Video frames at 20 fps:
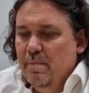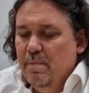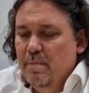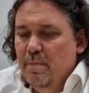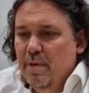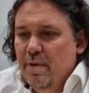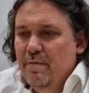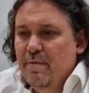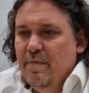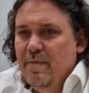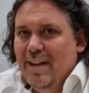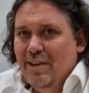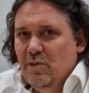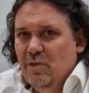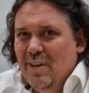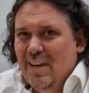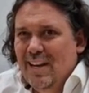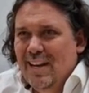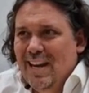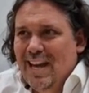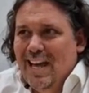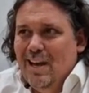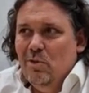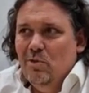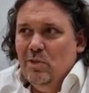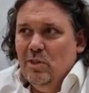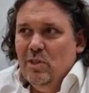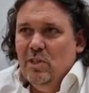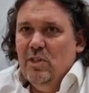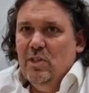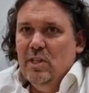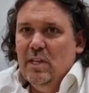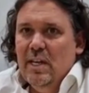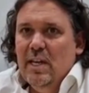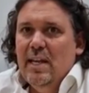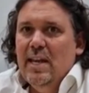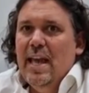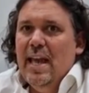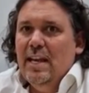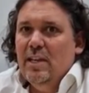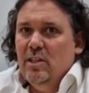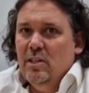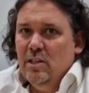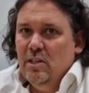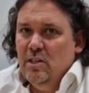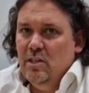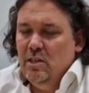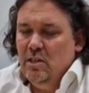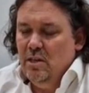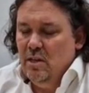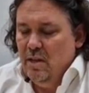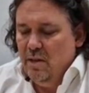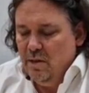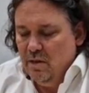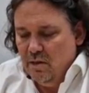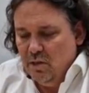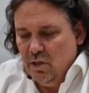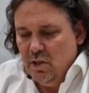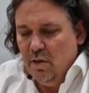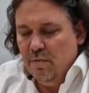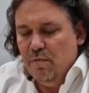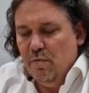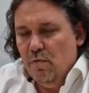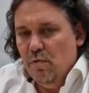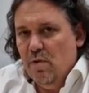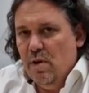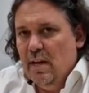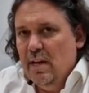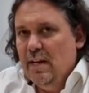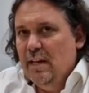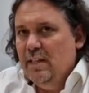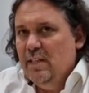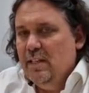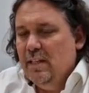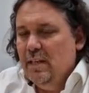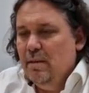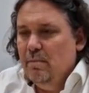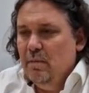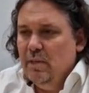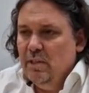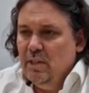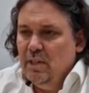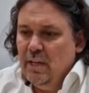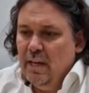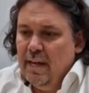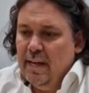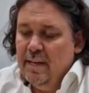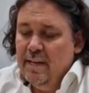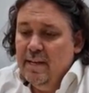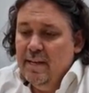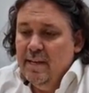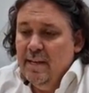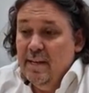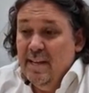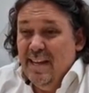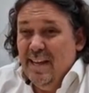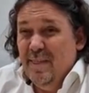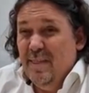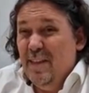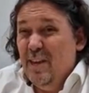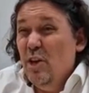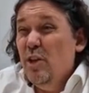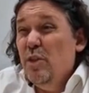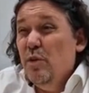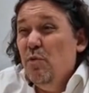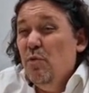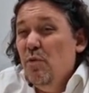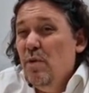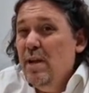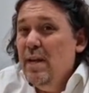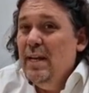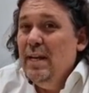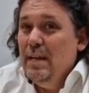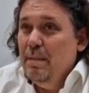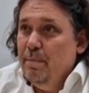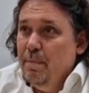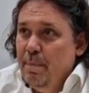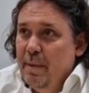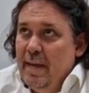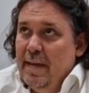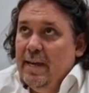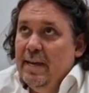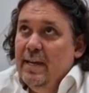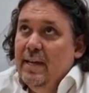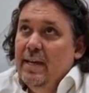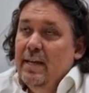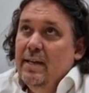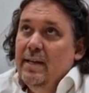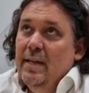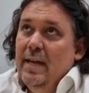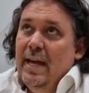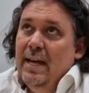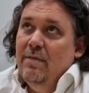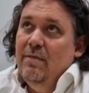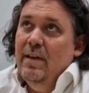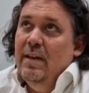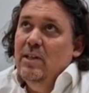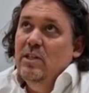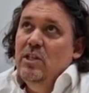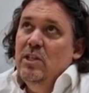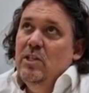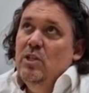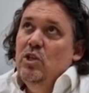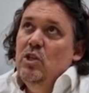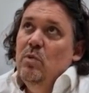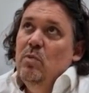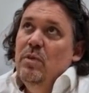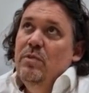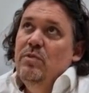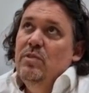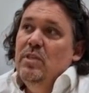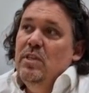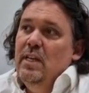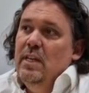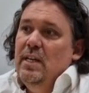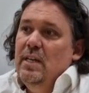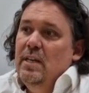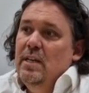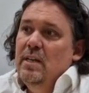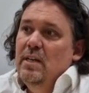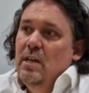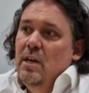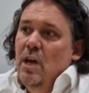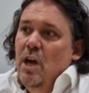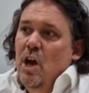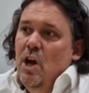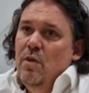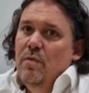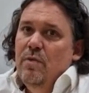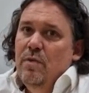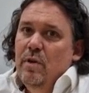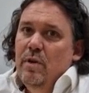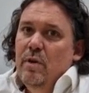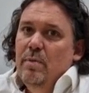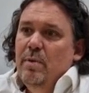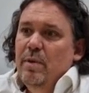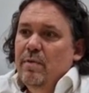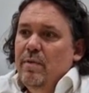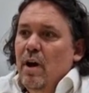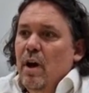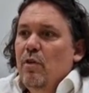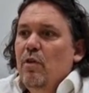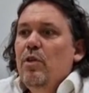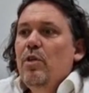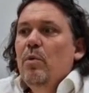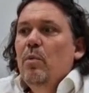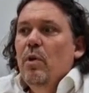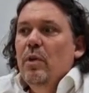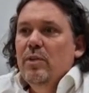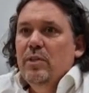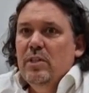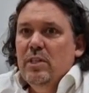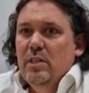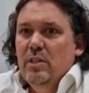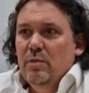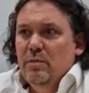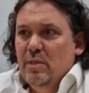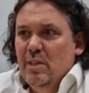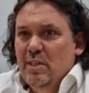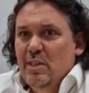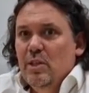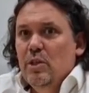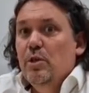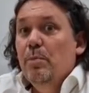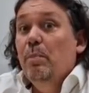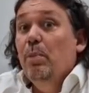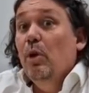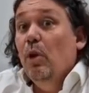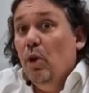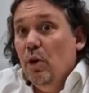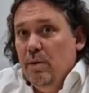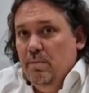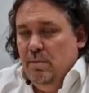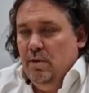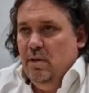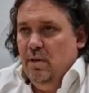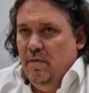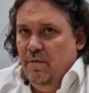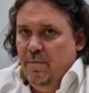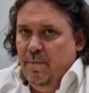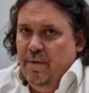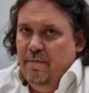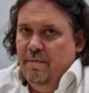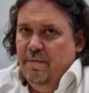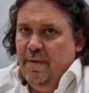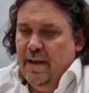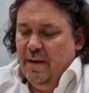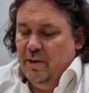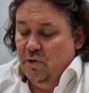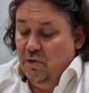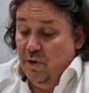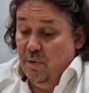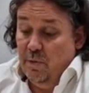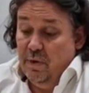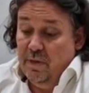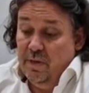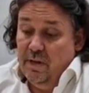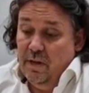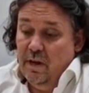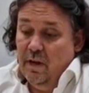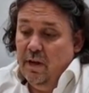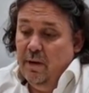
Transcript: PrintFactory allows us to connect to stuff really seamlessly. And the other really big advantage that we've seen over and above our other ones is obviously the deployment of PrintFactory within